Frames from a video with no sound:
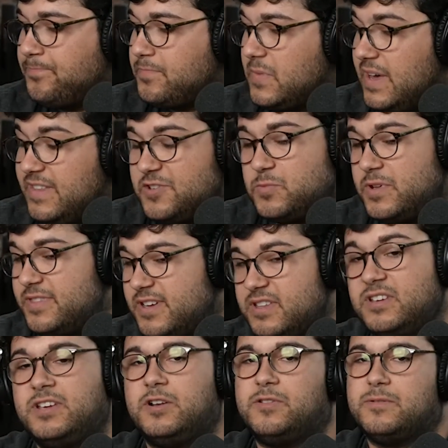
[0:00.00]
And that's one thing,
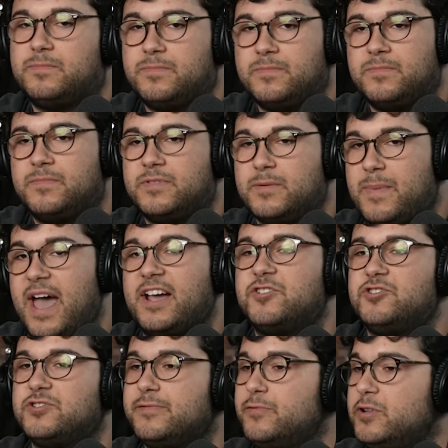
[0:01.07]
the
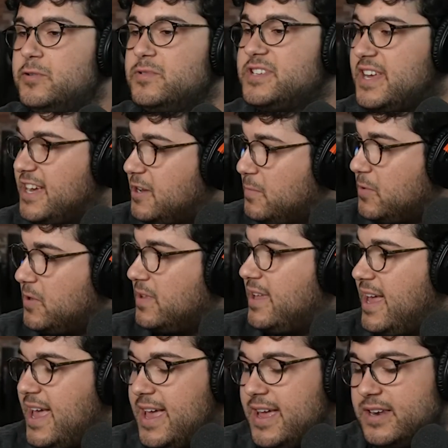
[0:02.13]
packages are fully recyclable
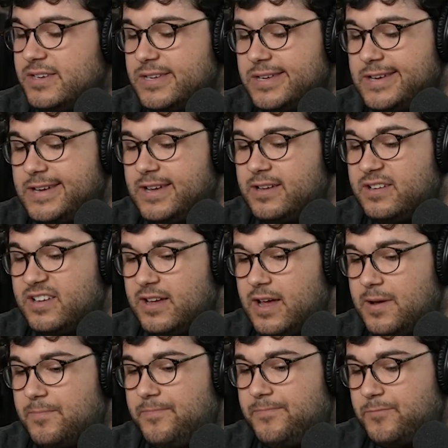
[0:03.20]
and a
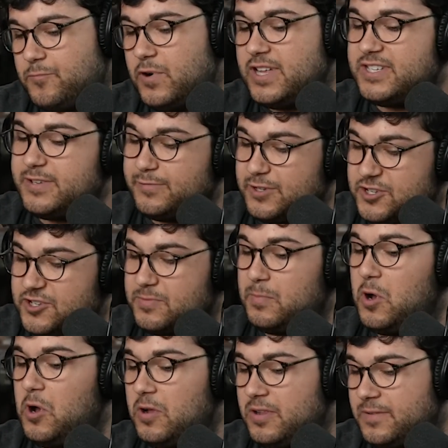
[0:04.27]
relatively
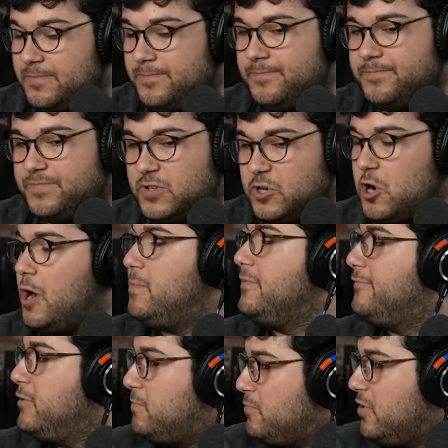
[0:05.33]
small carbon
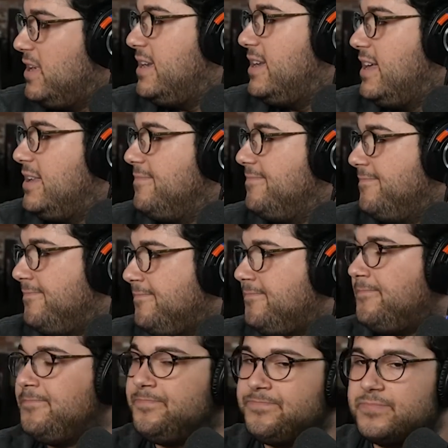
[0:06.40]
footprint and
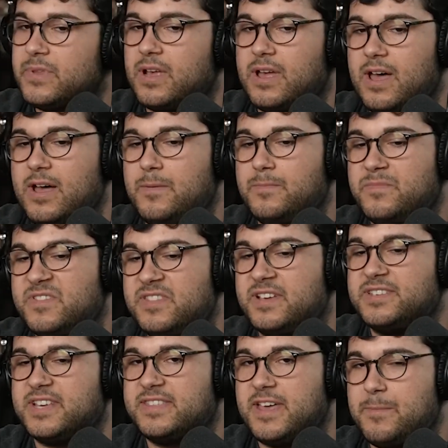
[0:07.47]
things
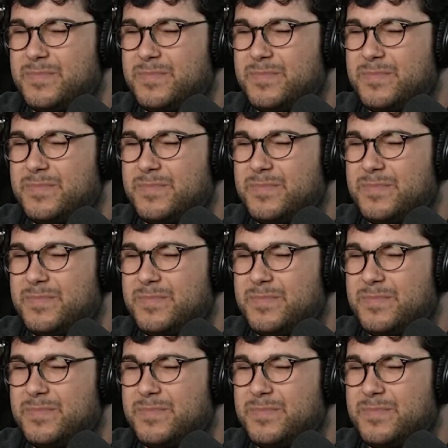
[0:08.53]
like that.